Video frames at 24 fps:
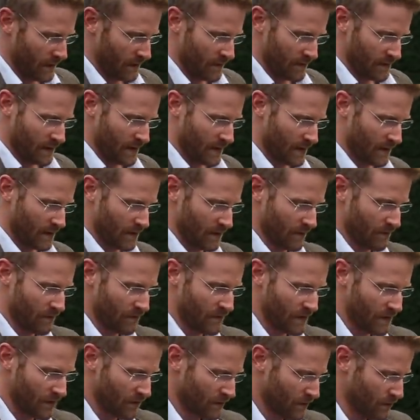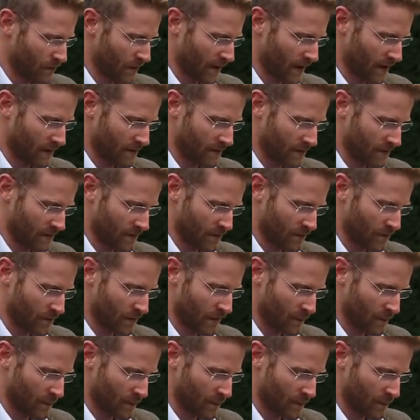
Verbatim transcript: is add a vertical axis to